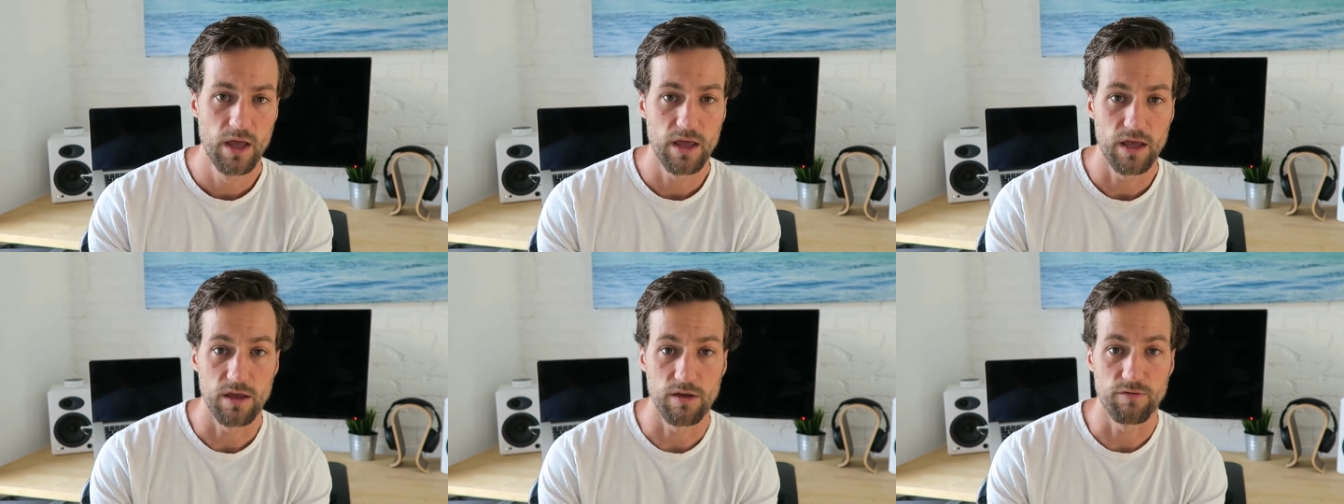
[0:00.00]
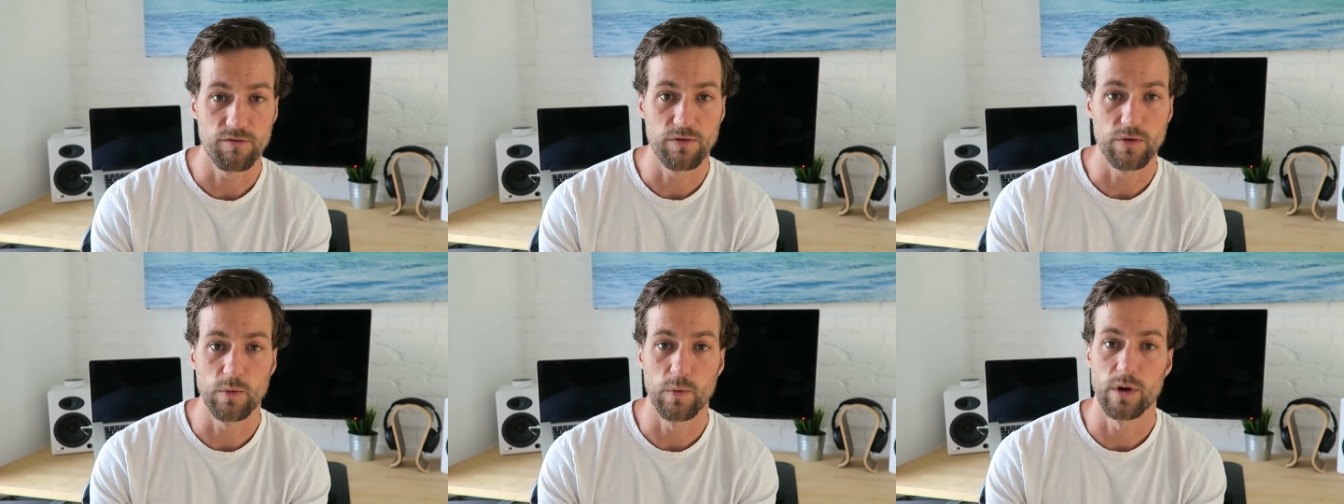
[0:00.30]

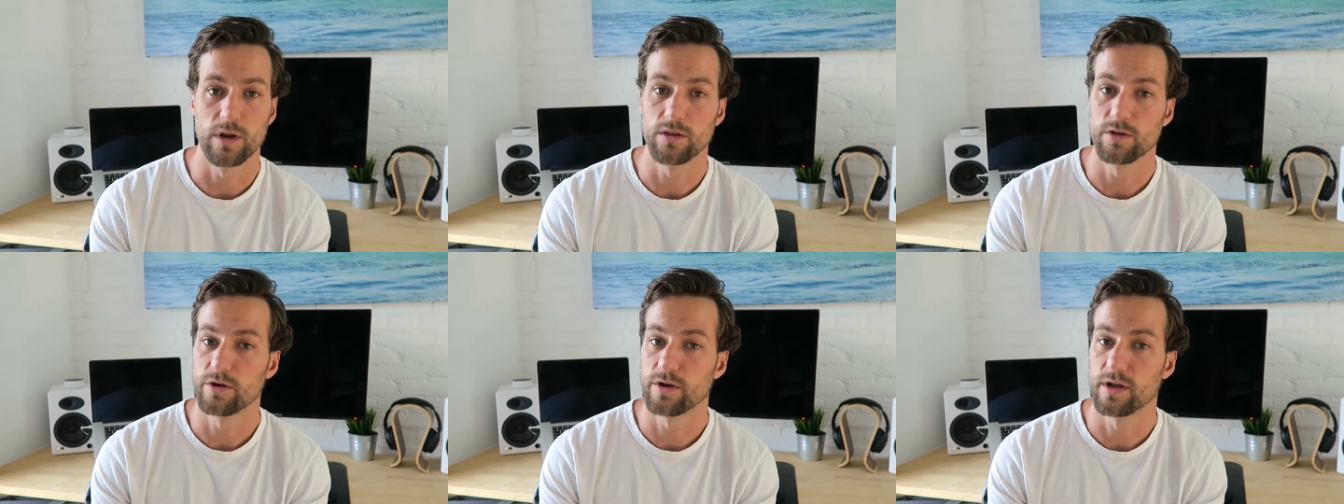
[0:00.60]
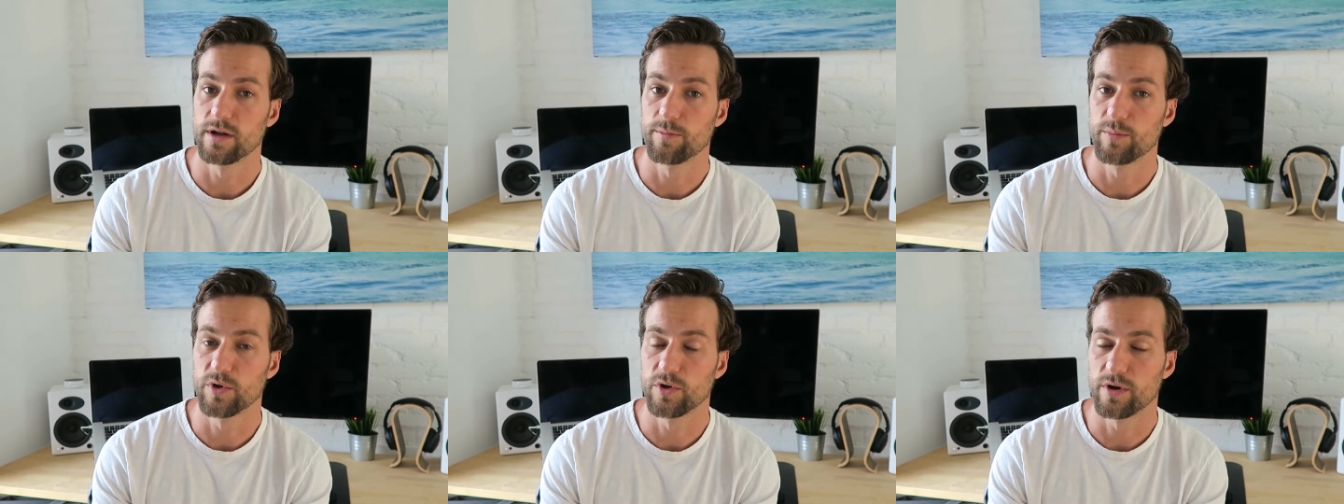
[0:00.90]
If you want to learn
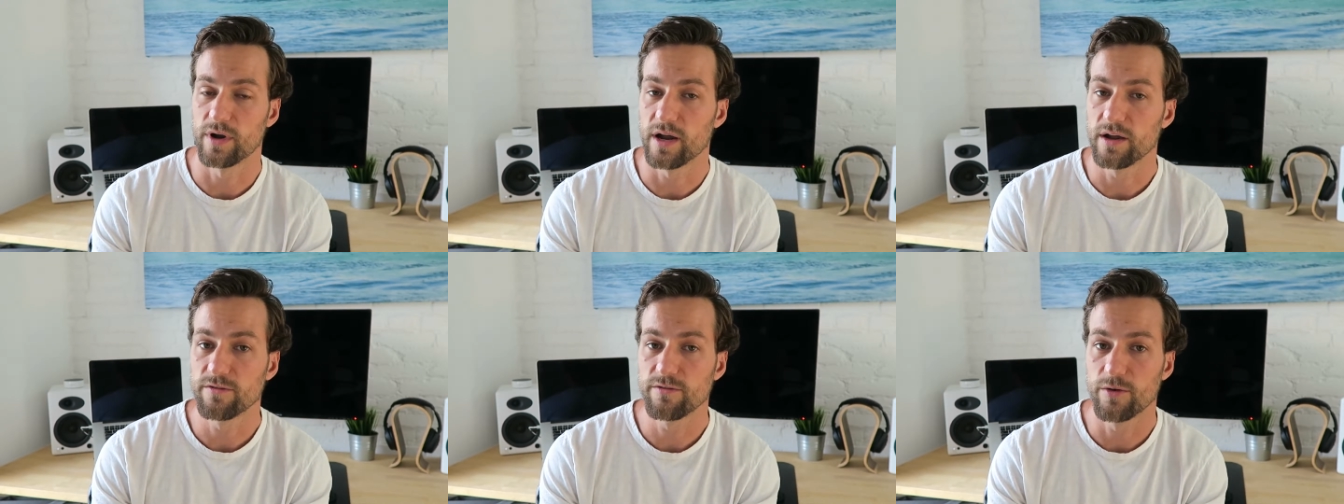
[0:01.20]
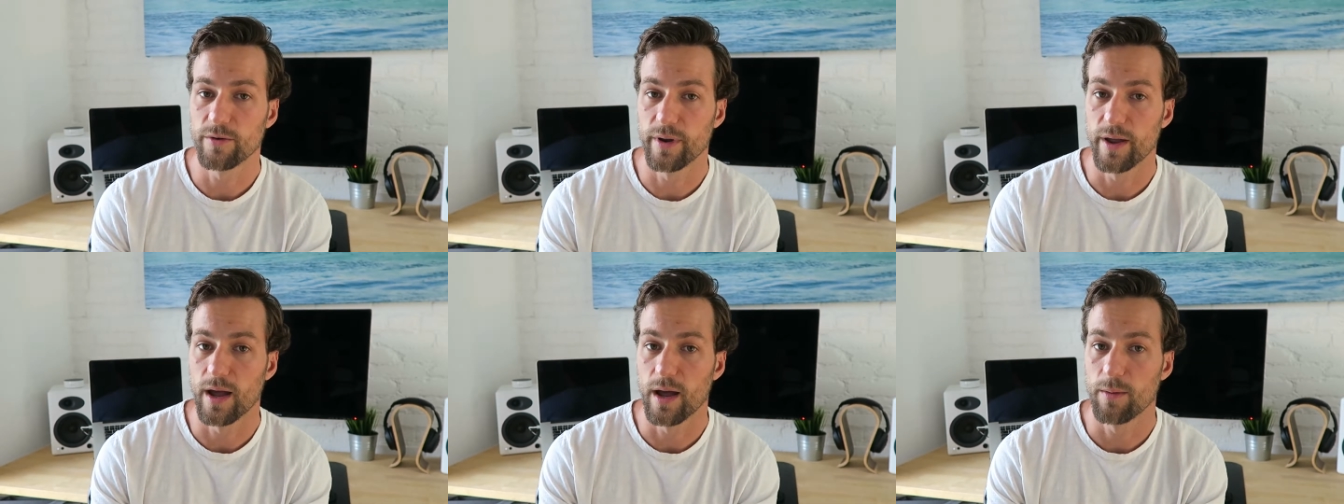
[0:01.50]
how to build an
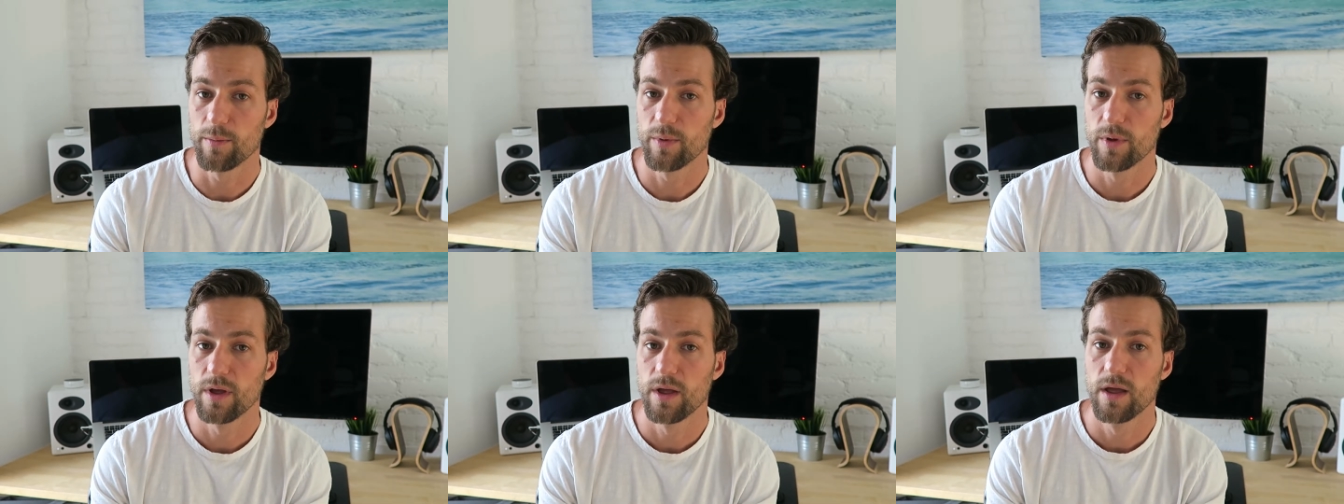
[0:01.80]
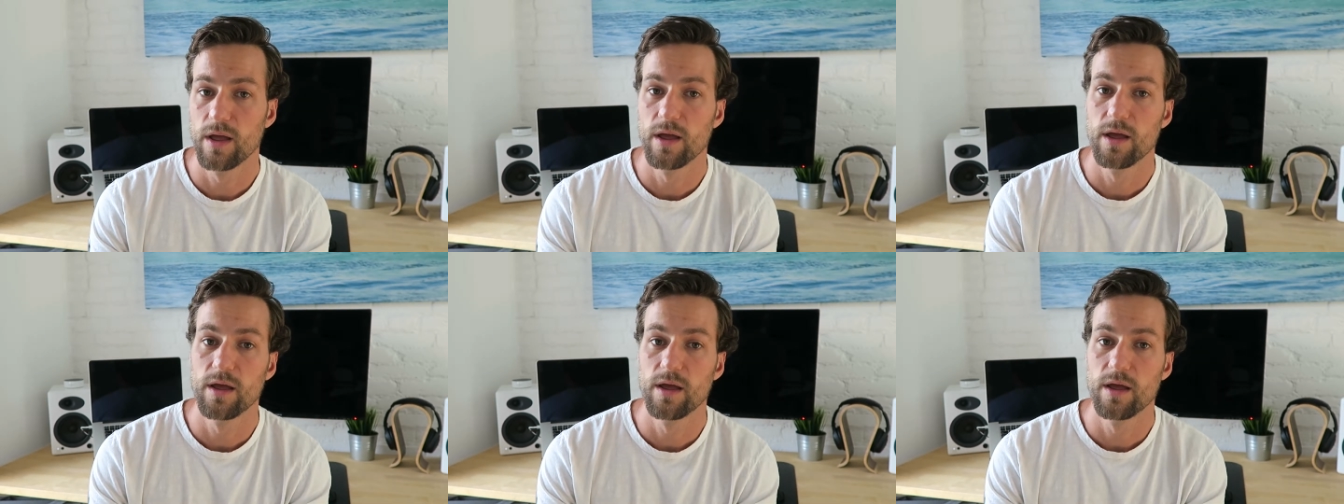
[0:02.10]
iPhone app,